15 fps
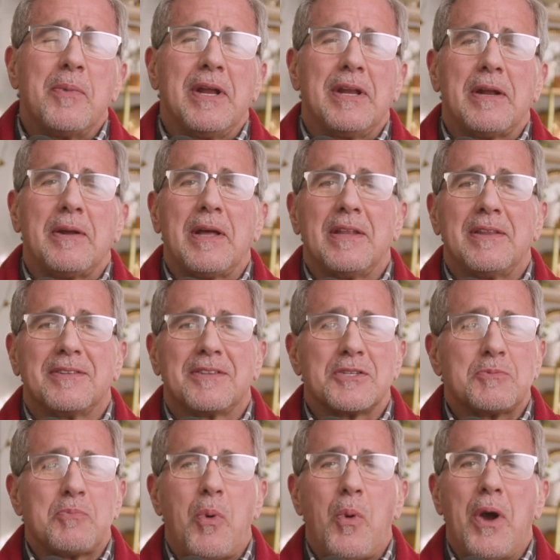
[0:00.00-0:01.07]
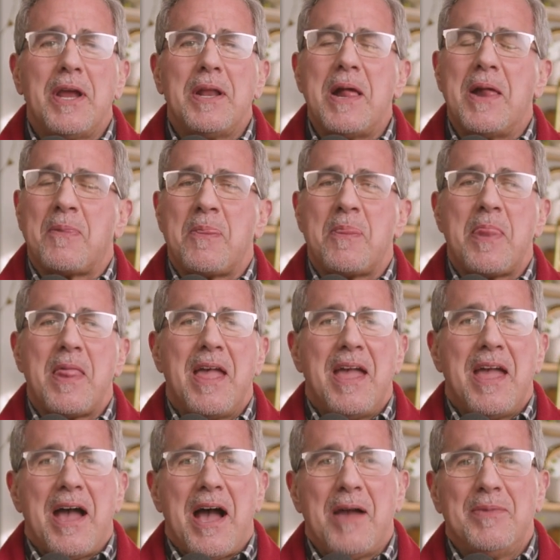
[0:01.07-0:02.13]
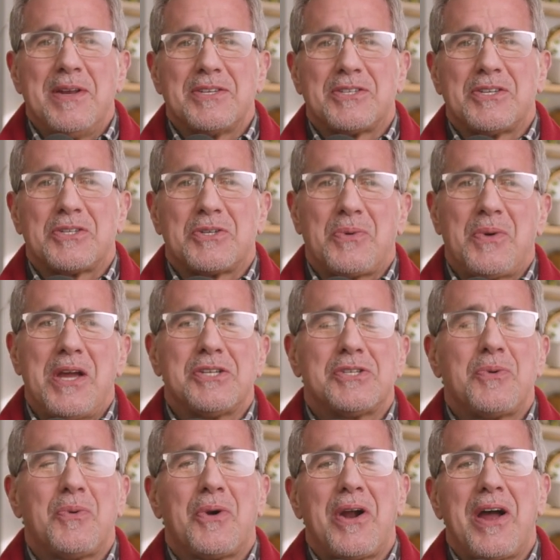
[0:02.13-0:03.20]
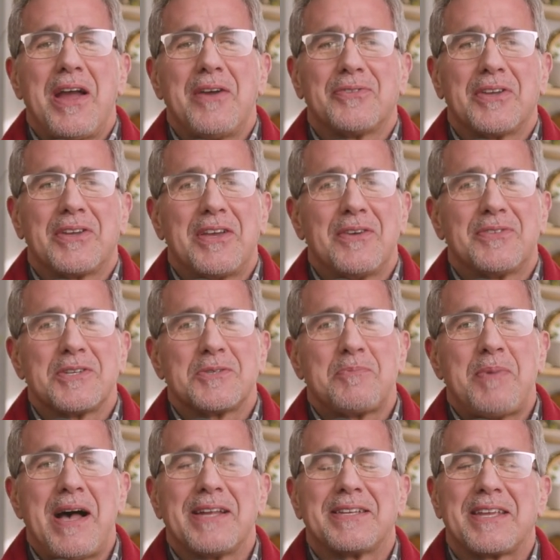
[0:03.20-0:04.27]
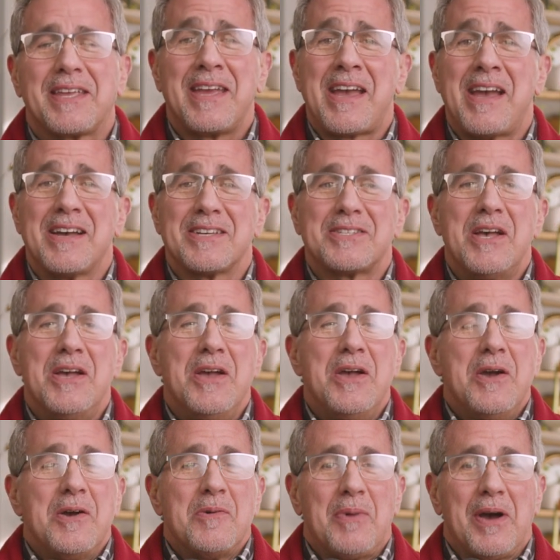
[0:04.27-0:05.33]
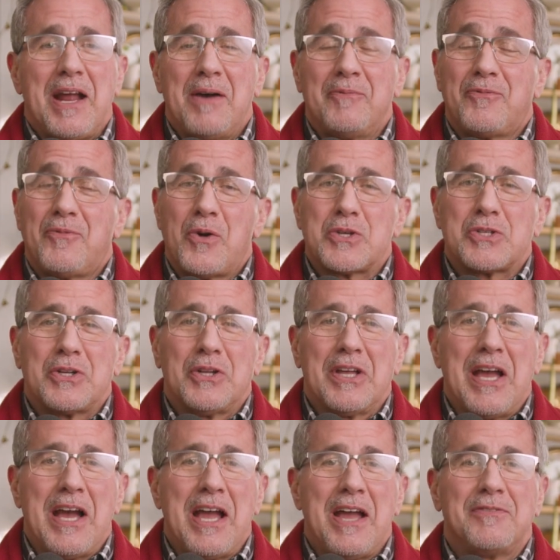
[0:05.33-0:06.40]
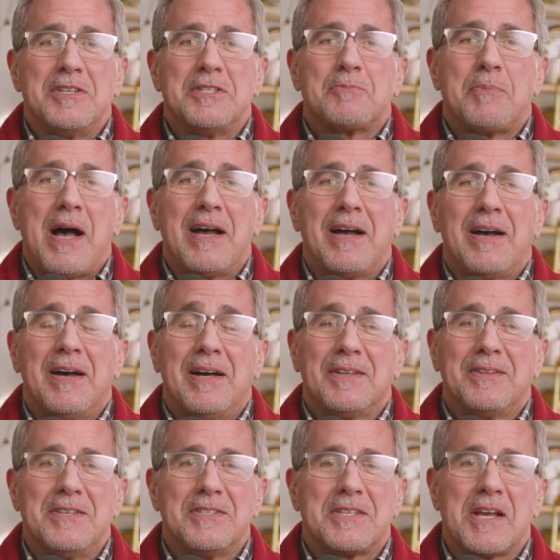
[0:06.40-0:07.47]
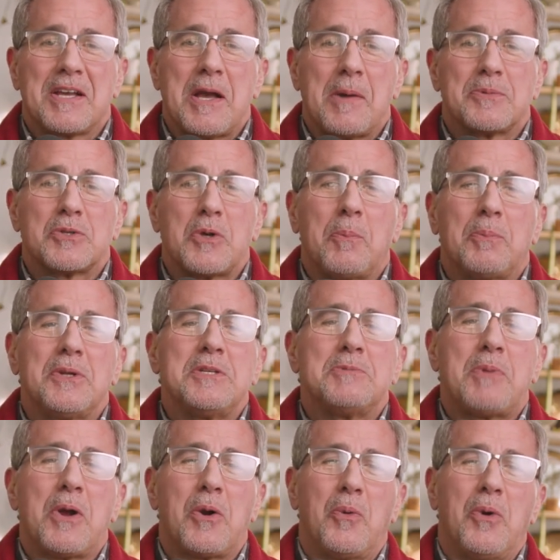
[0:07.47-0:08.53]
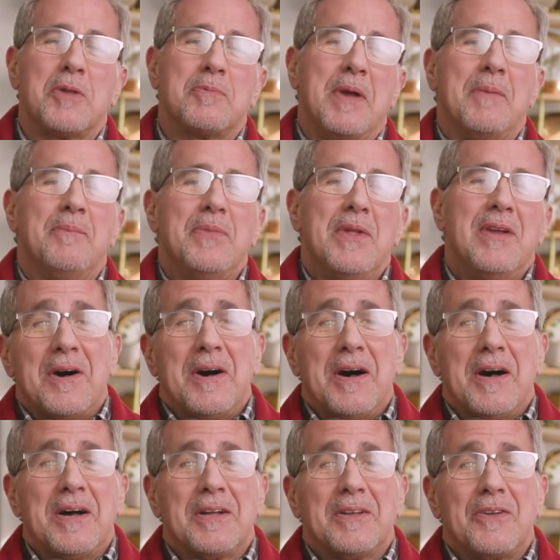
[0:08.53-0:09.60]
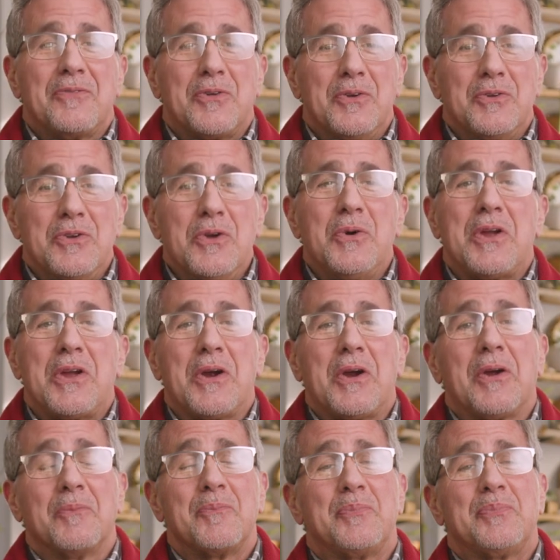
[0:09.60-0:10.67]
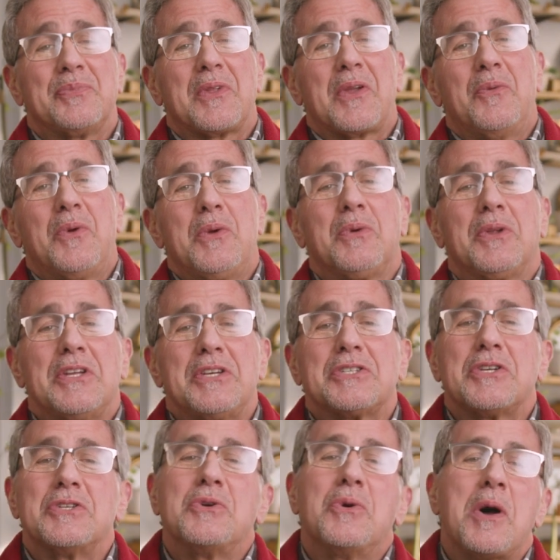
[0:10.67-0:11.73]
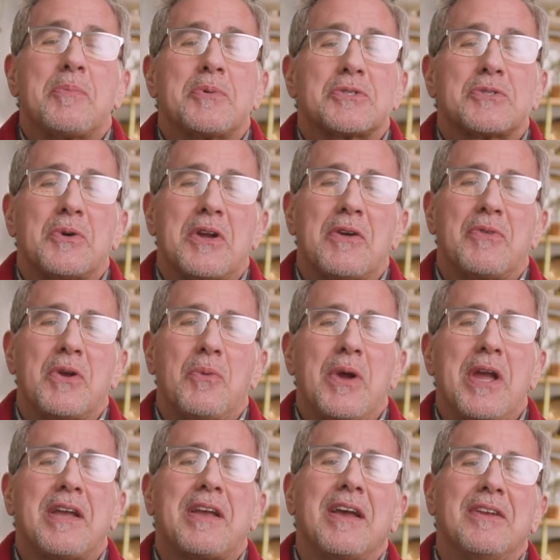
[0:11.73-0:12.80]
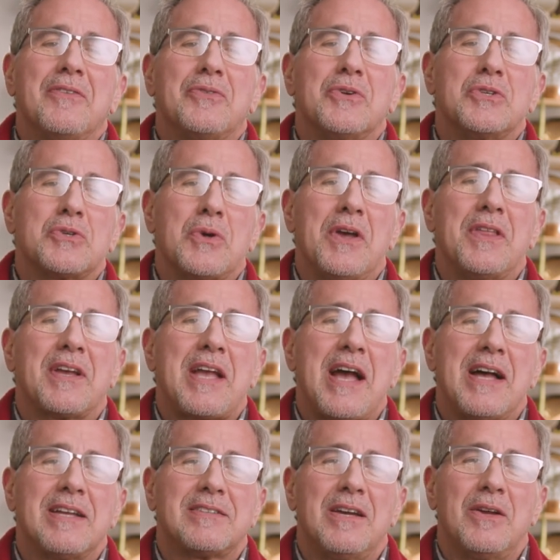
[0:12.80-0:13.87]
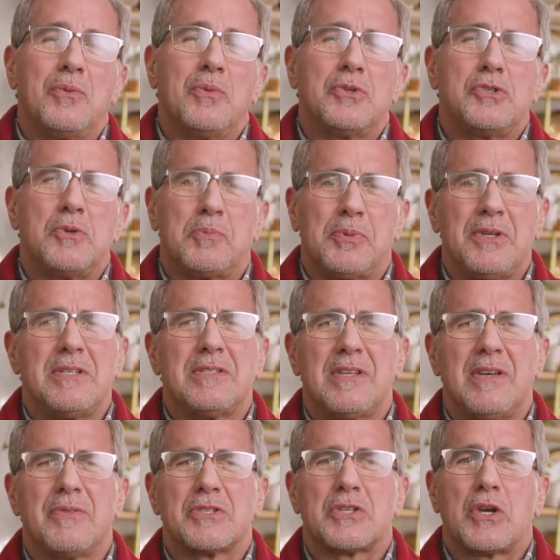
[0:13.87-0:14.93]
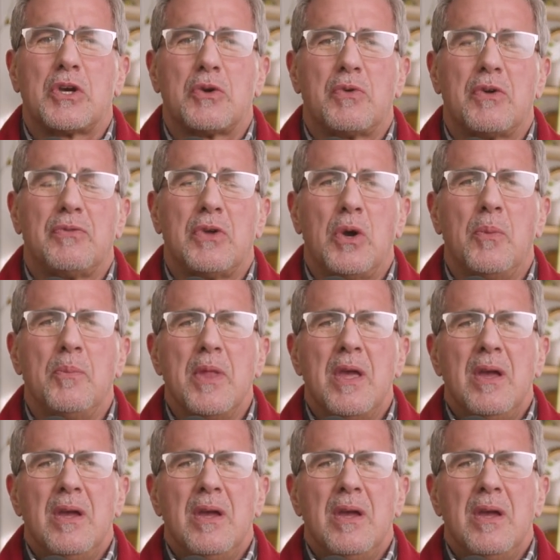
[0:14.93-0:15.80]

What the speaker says: And at this point, I'm in a situation where I have to give this podcast, but unfortunately, I have these hiccups. So please bear with me. If you're new here, we release a new episode every week. And if you enjoy the content, would you please leave us a good review?